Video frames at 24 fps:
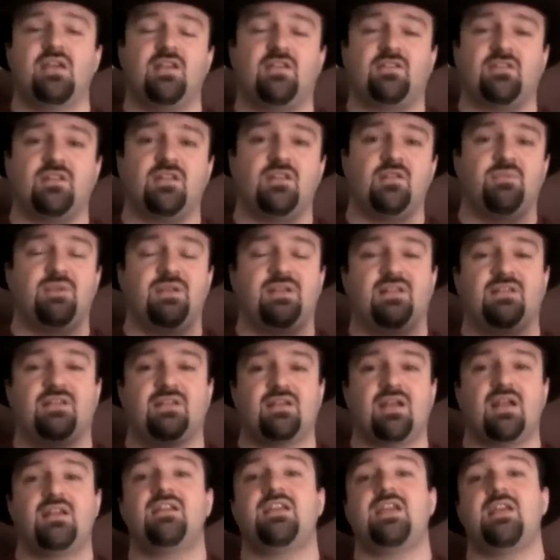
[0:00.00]
It's going to depend on
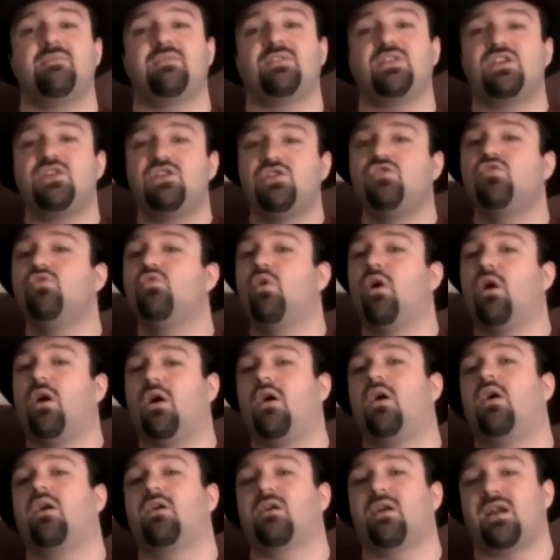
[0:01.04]
the kind of gamer that you
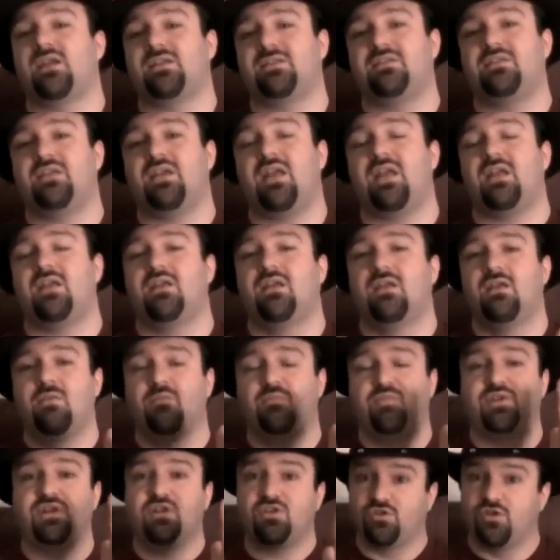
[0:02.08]
are, I think.
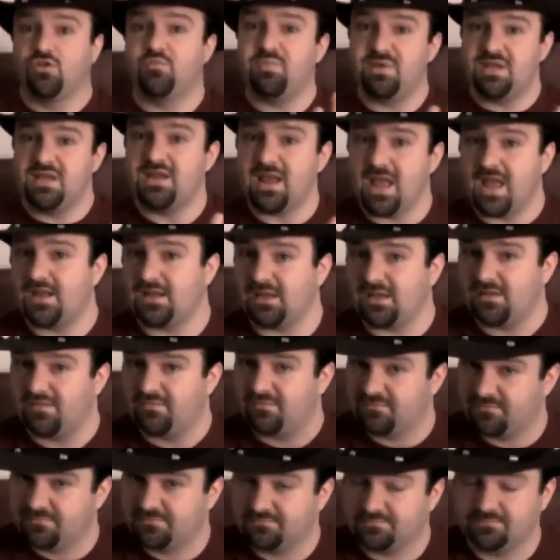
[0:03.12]
But it could be a negative.